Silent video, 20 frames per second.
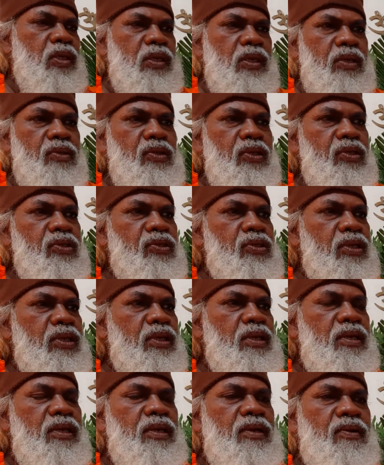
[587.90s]
this
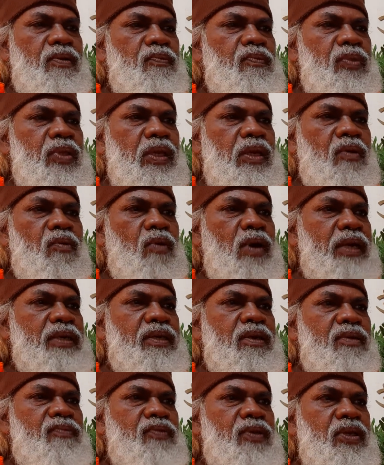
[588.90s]

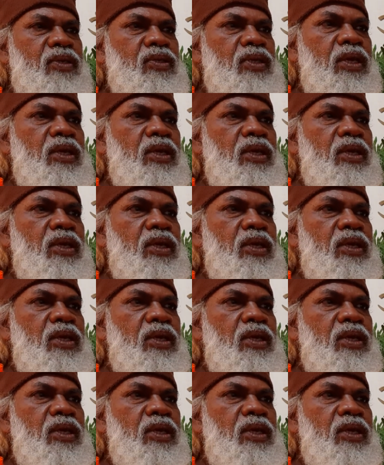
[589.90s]
water face,